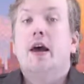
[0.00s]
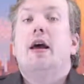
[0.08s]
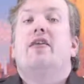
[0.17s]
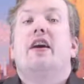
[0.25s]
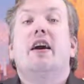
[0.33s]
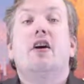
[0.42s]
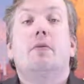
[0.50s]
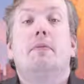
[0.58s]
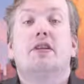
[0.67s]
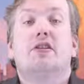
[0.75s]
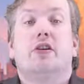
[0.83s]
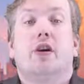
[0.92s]
The hero
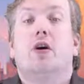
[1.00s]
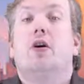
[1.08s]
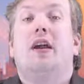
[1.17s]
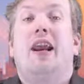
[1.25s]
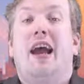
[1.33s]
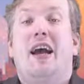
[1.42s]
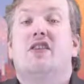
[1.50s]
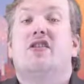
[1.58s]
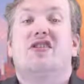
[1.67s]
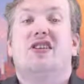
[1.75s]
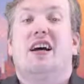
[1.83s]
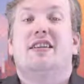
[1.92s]
must learn and
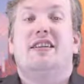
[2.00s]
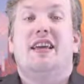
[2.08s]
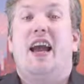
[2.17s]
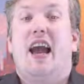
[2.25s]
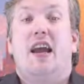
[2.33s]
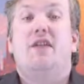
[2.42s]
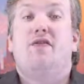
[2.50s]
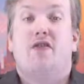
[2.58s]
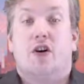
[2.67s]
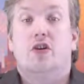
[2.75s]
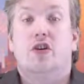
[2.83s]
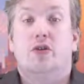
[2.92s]
exercise the 8
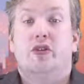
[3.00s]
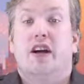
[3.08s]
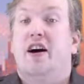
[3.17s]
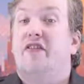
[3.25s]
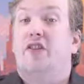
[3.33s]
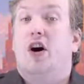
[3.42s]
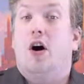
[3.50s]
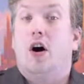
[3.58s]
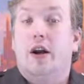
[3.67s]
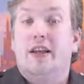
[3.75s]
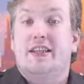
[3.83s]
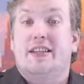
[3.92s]
virtues of
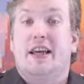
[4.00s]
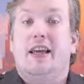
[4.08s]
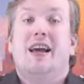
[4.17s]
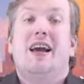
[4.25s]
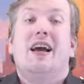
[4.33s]
honesty,